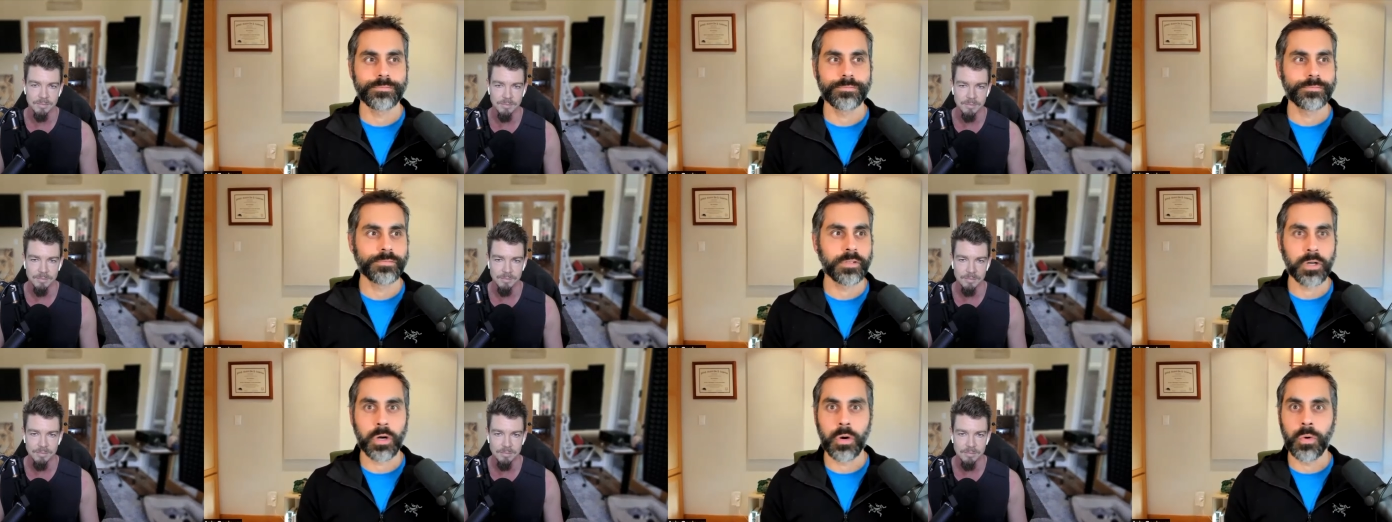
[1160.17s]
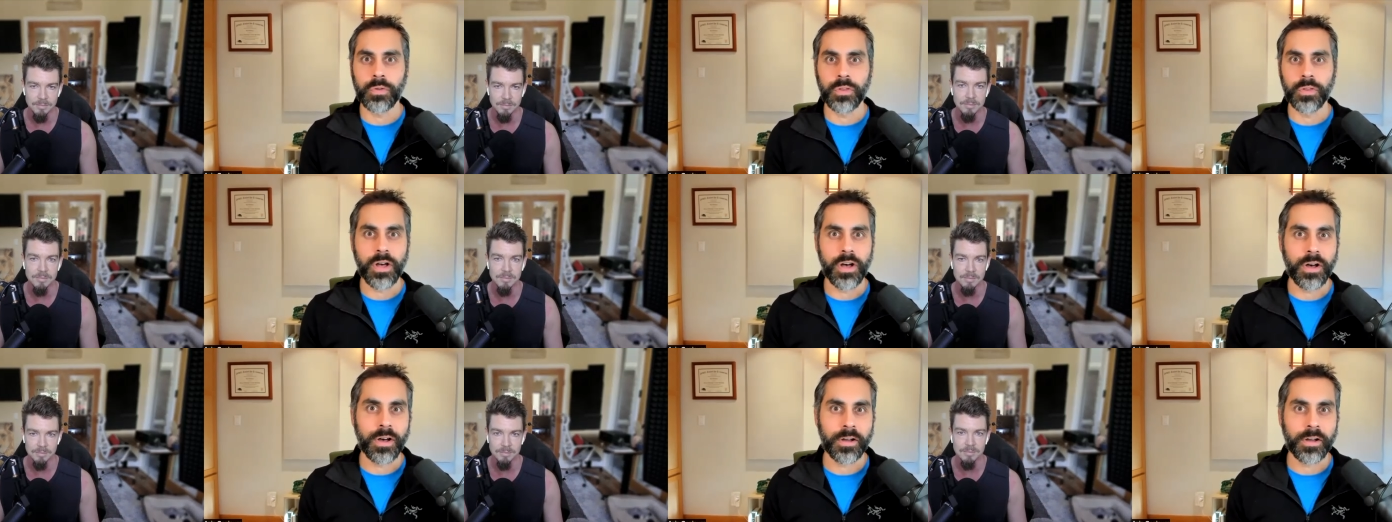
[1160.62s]
Speaker 1: they're going
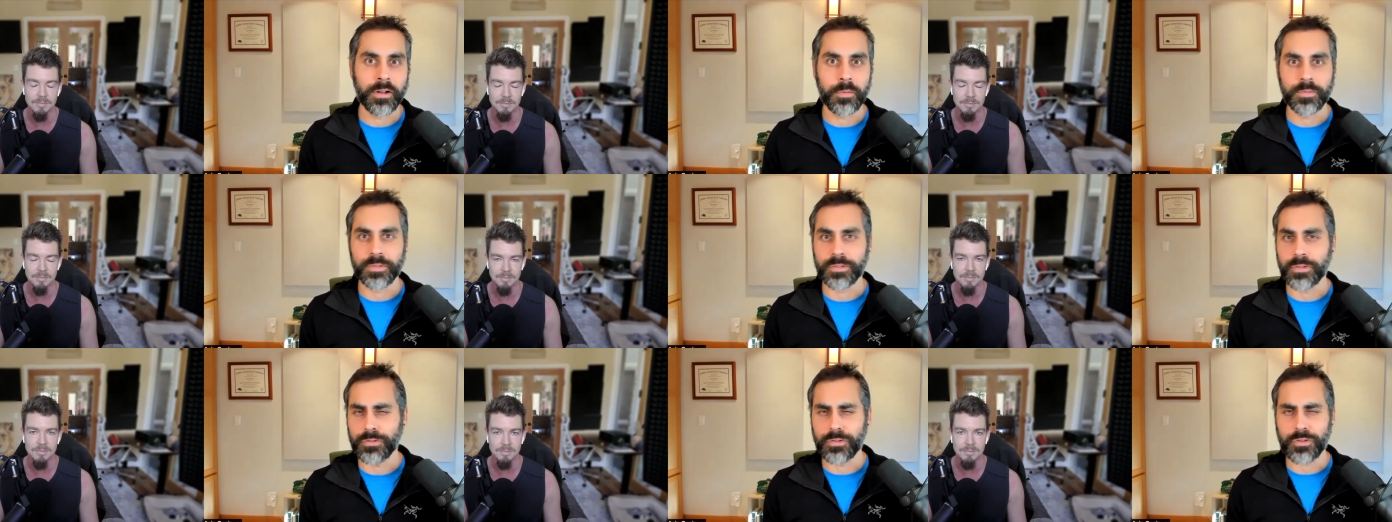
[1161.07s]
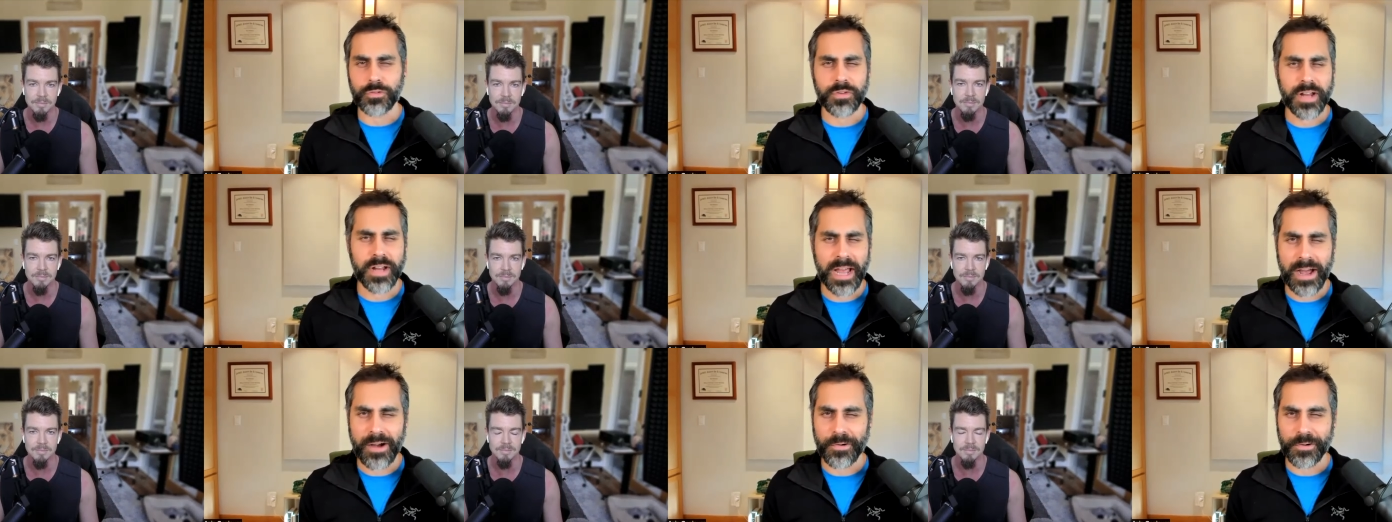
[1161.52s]
long, almost goes
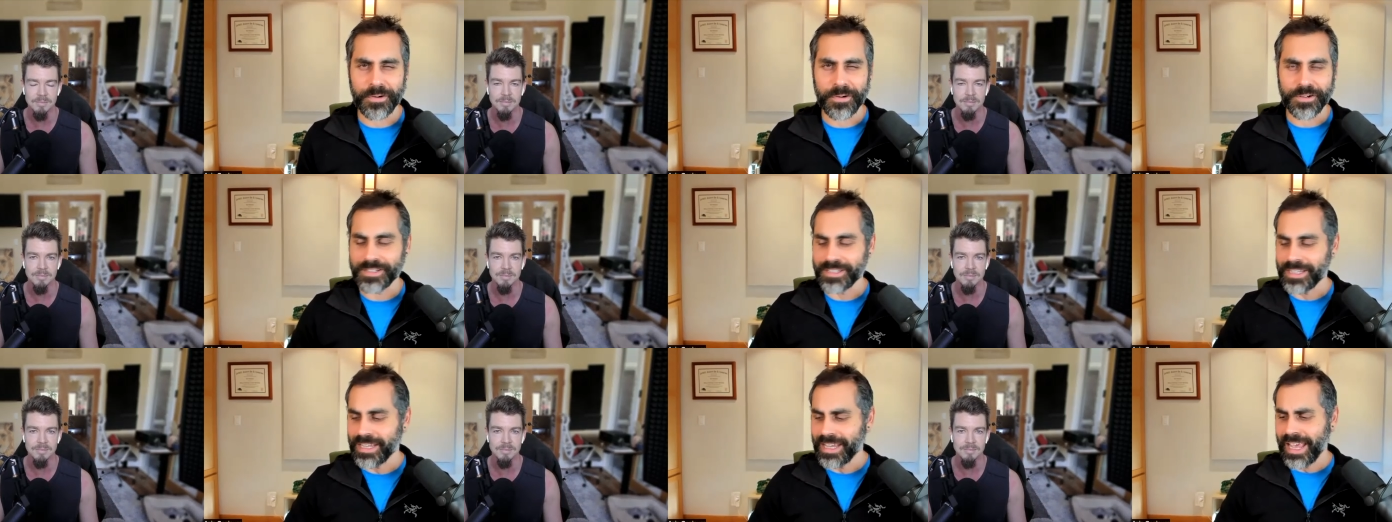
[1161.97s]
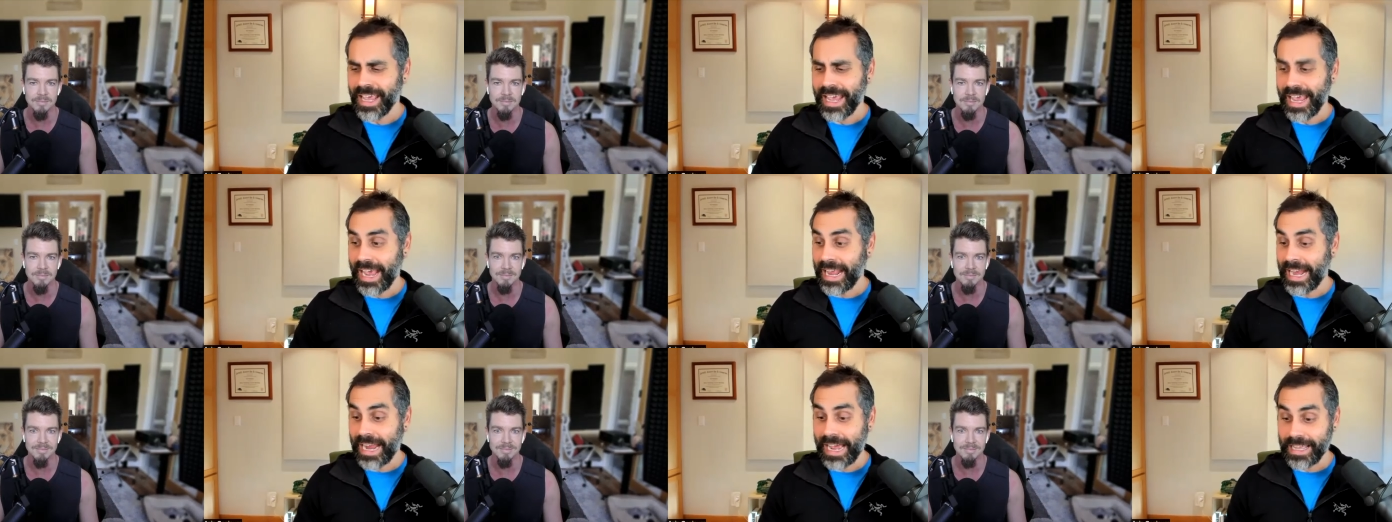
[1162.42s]
three hours,
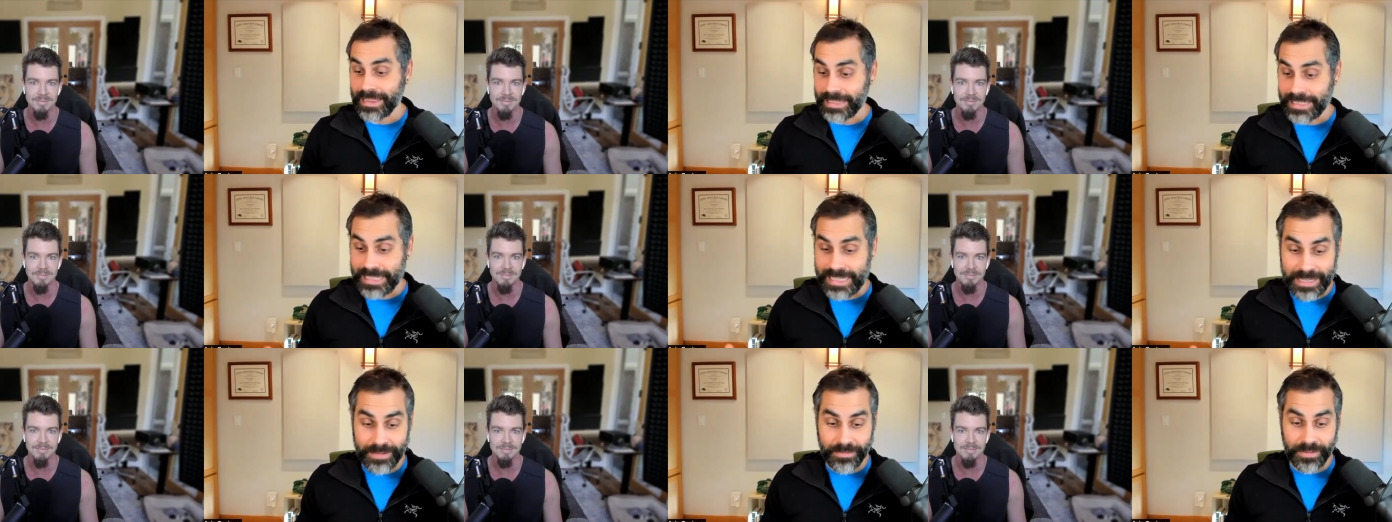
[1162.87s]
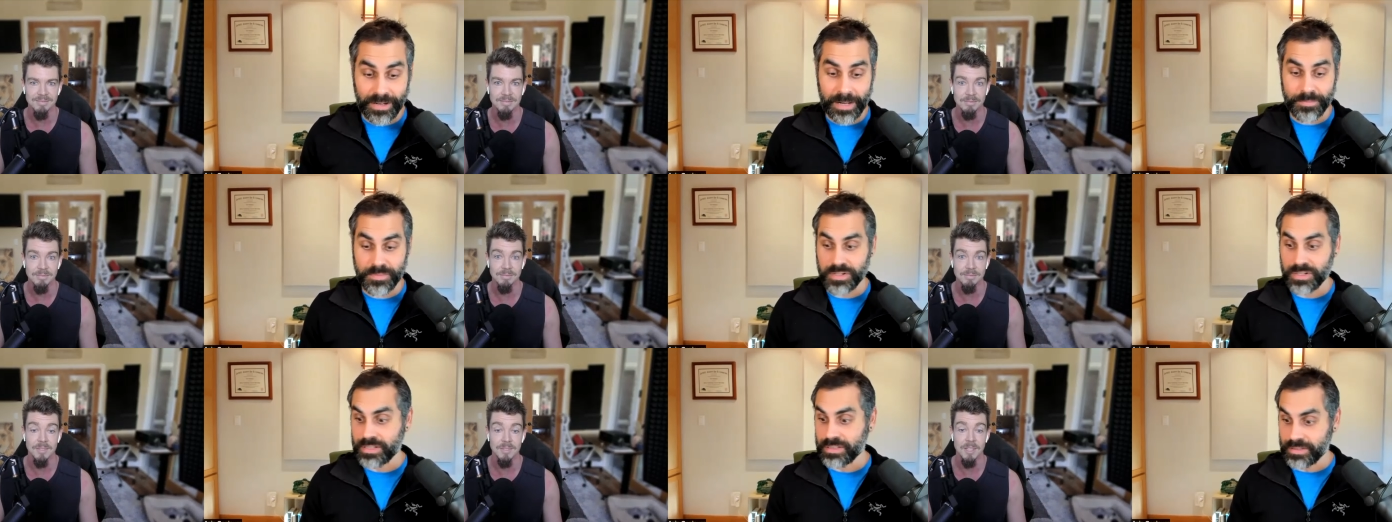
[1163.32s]
and I leave and
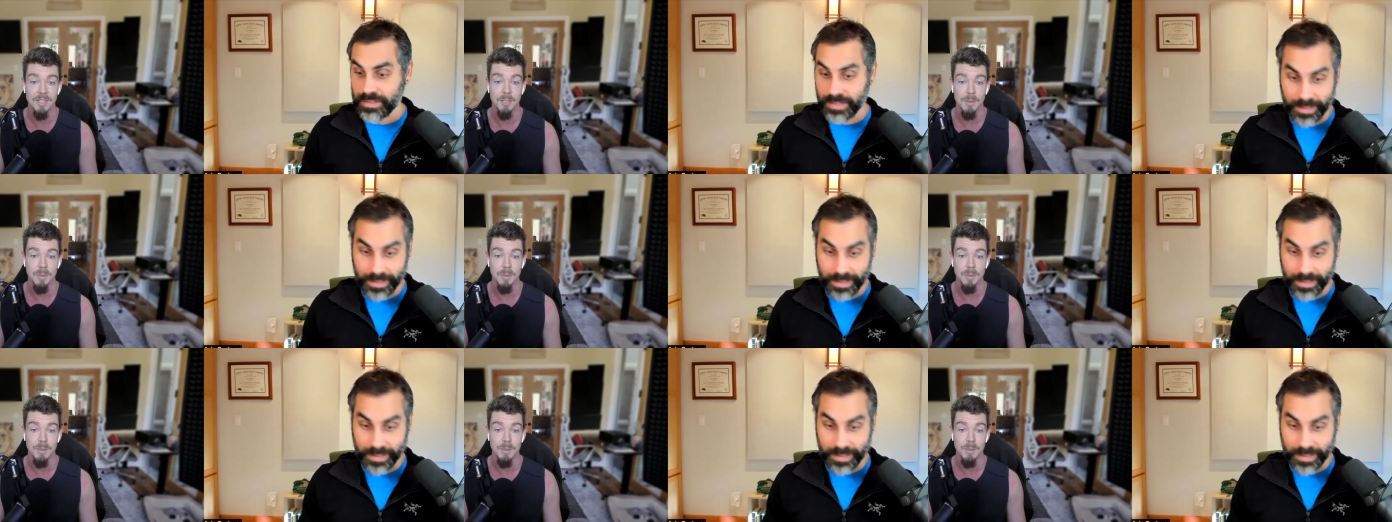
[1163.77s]
I'm just uh-huh.